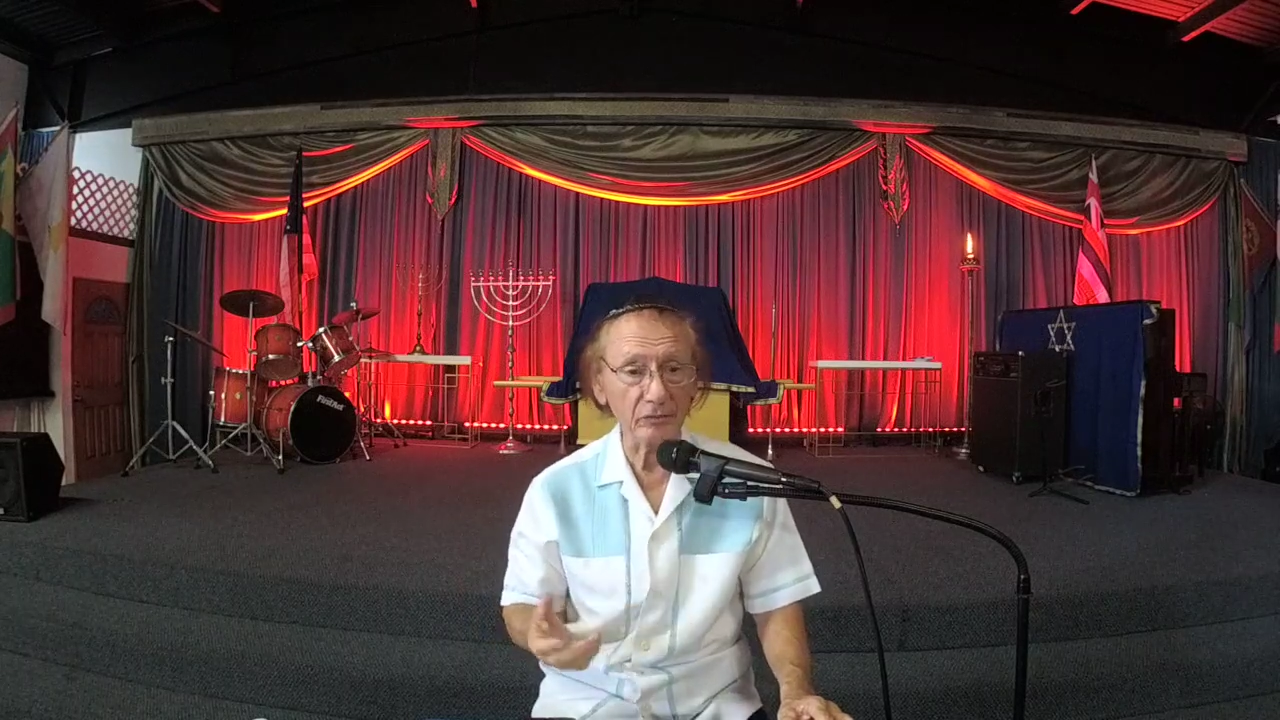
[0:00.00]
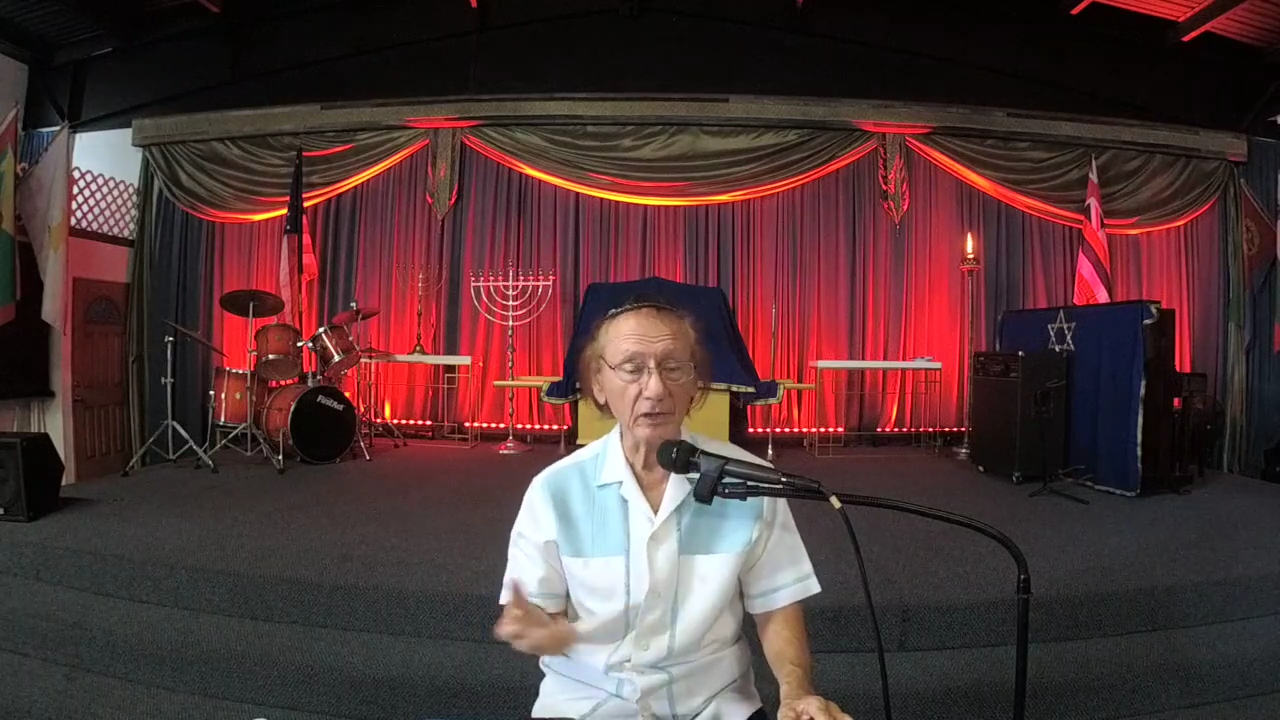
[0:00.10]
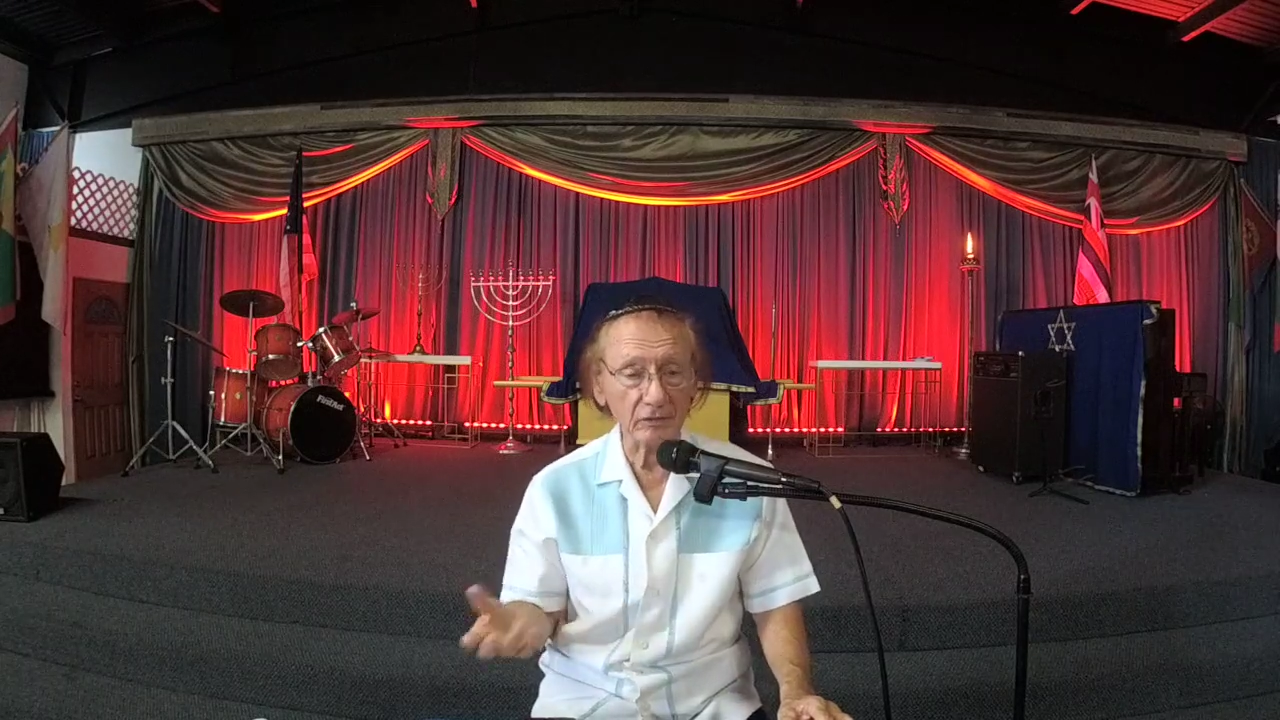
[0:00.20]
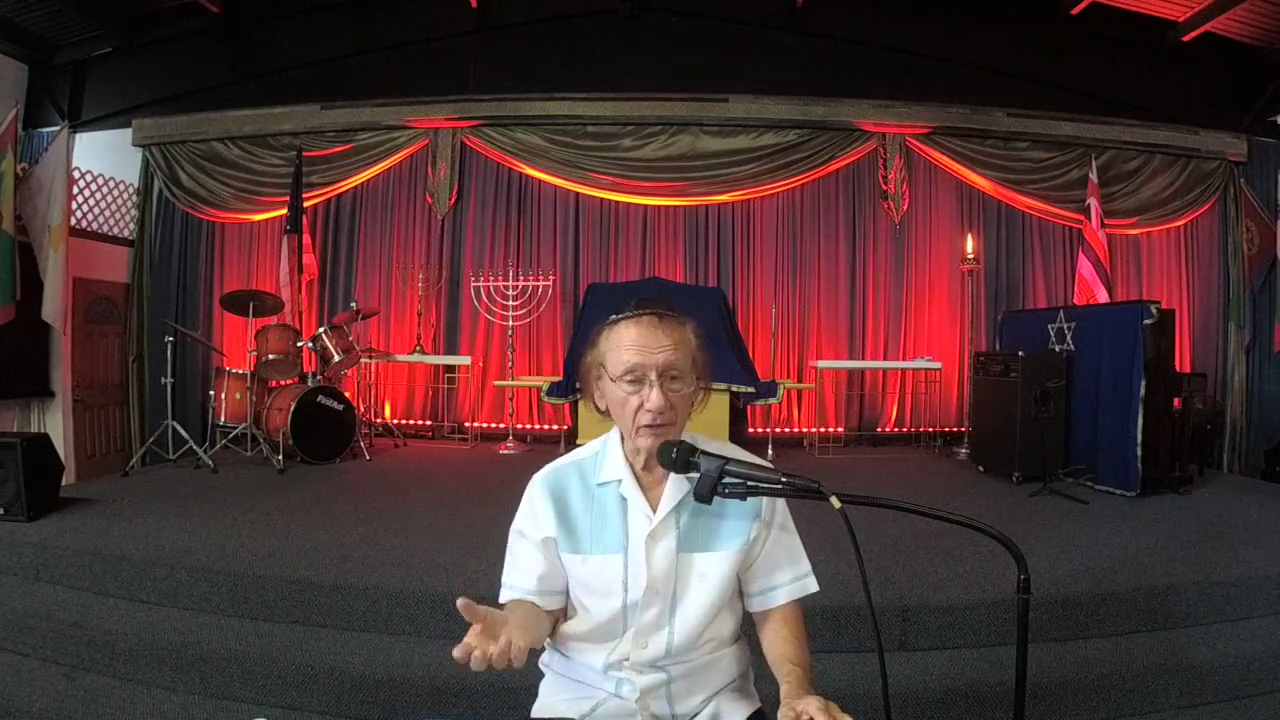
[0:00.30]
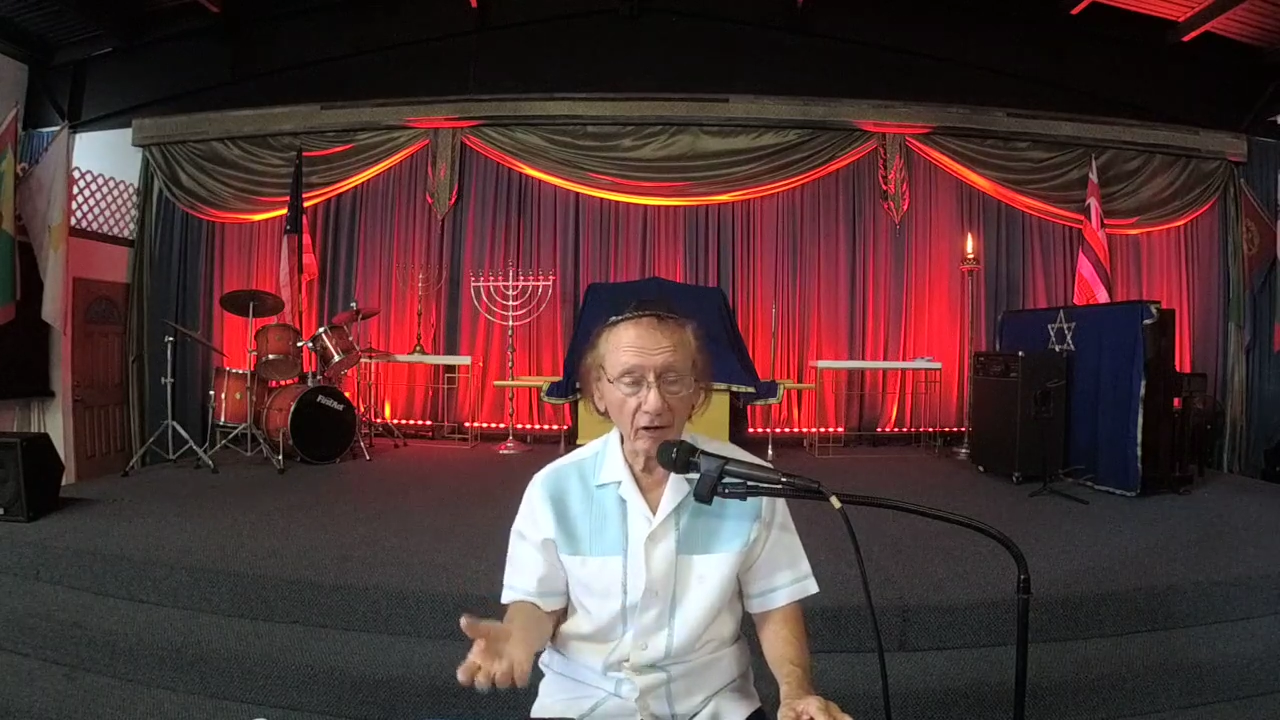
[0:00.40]

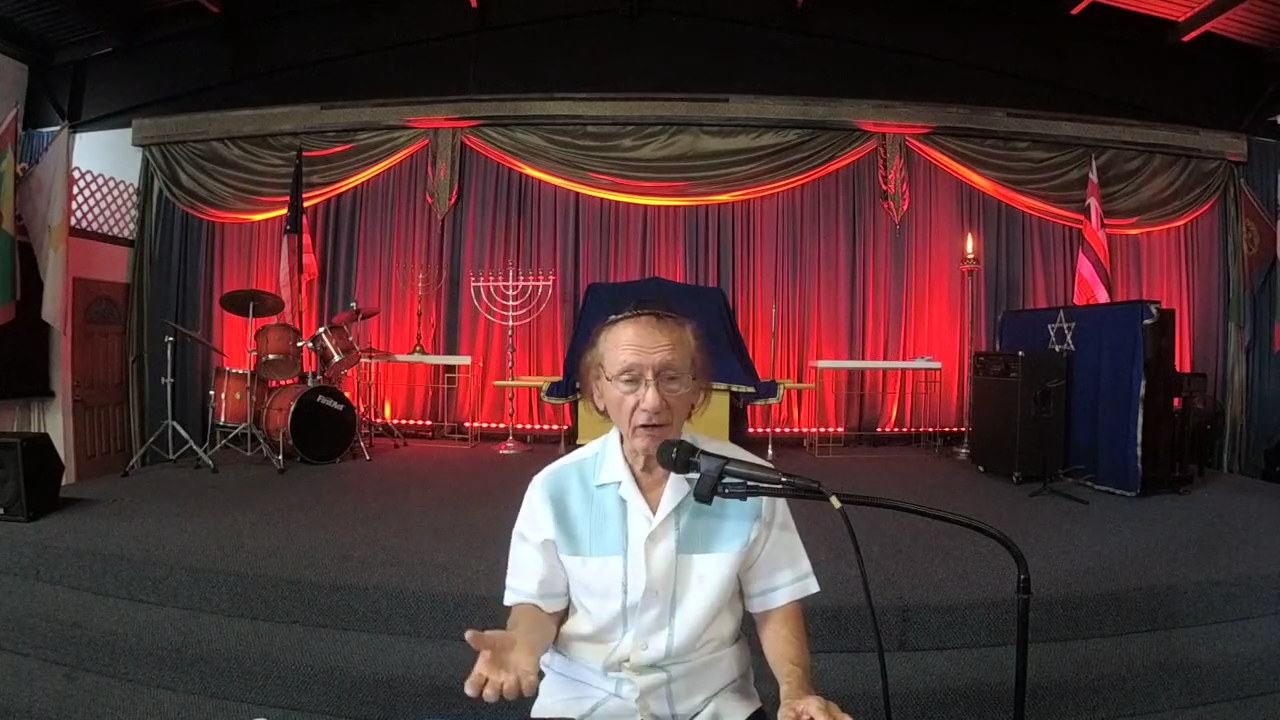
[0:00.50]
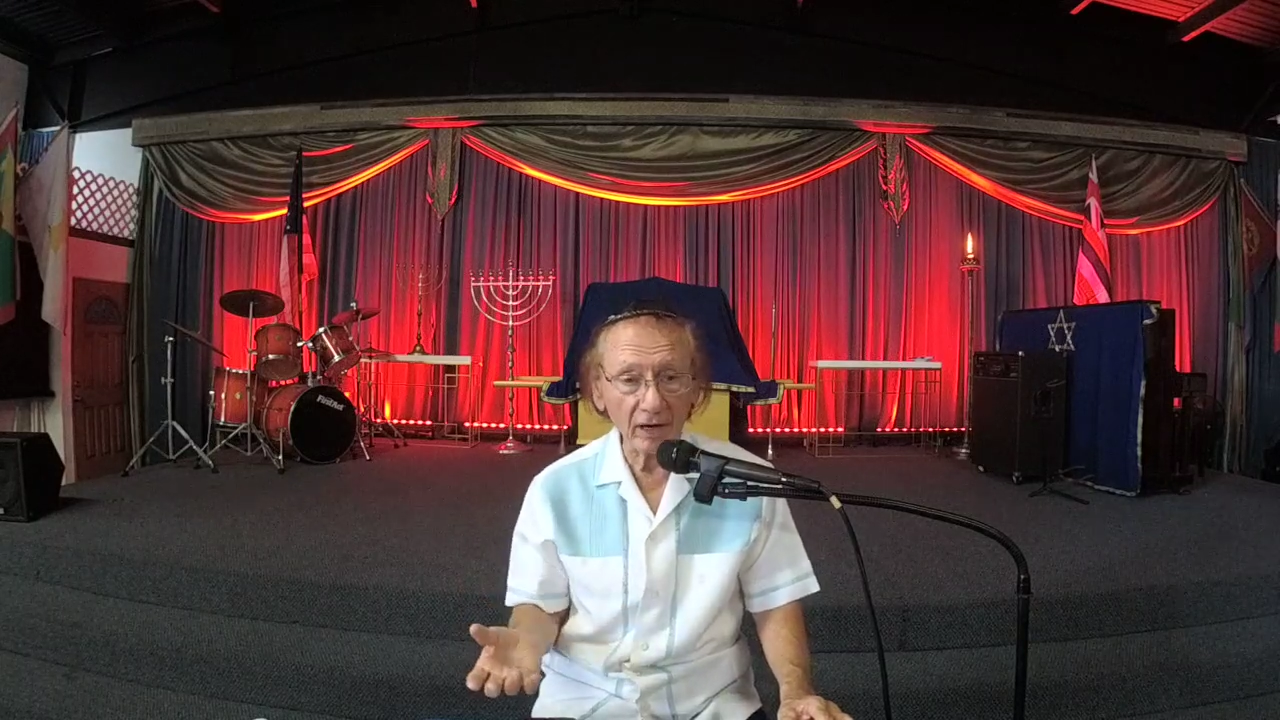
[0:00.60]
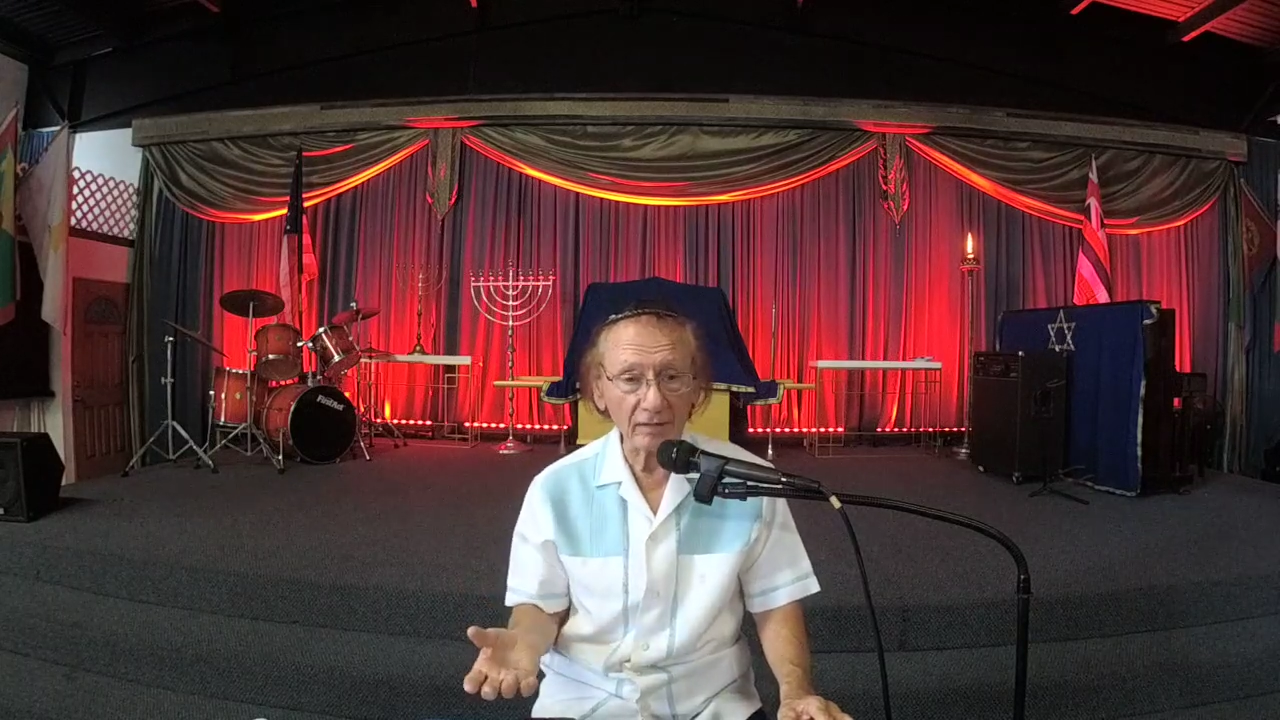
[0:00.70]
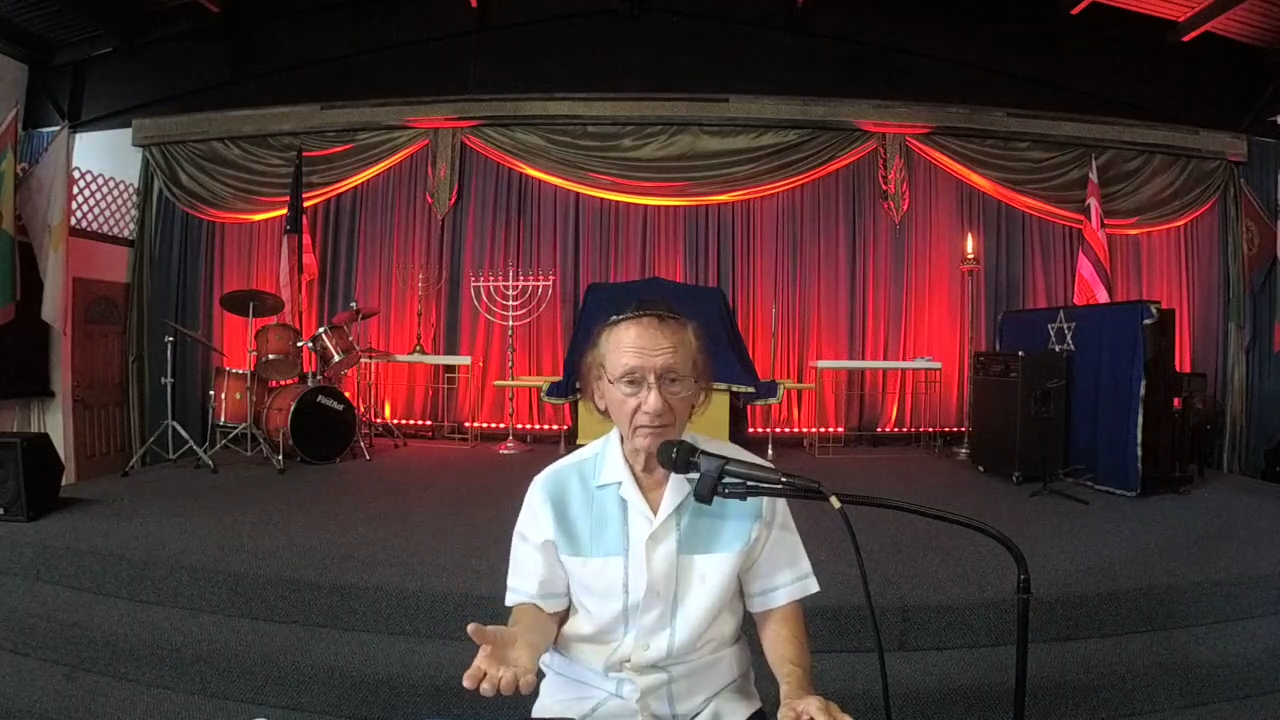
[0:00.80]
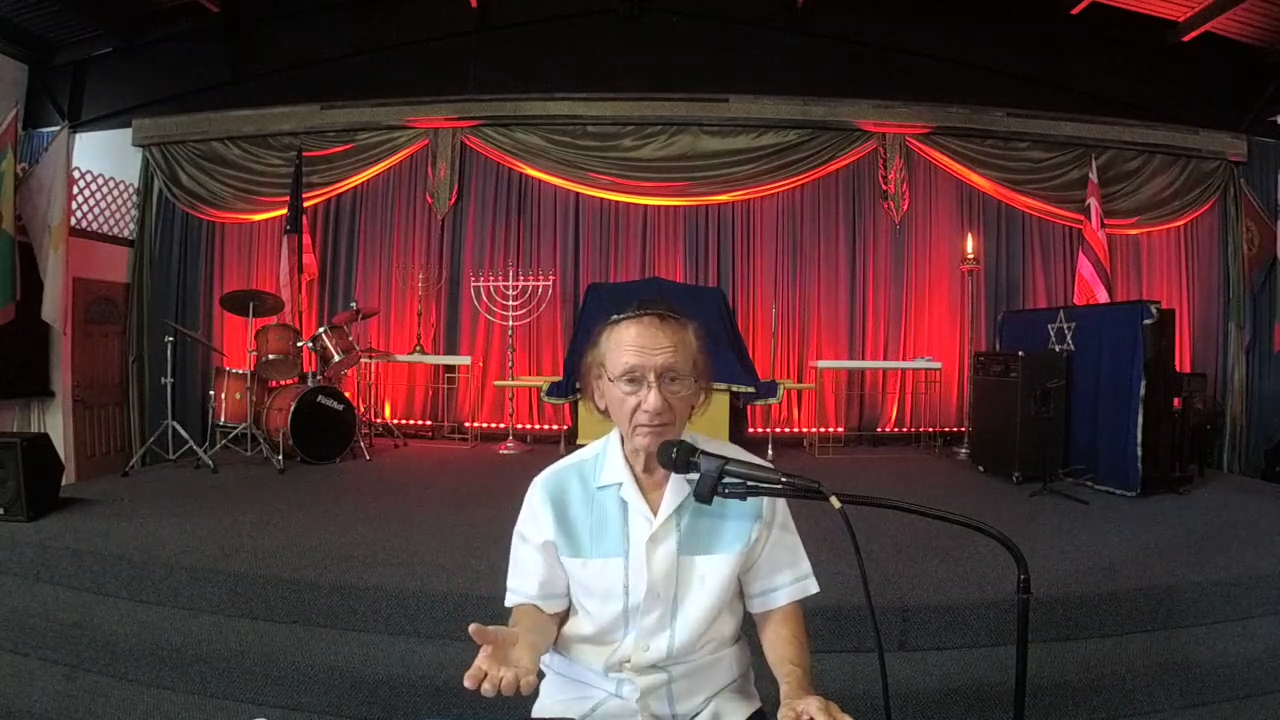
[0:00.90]
real God.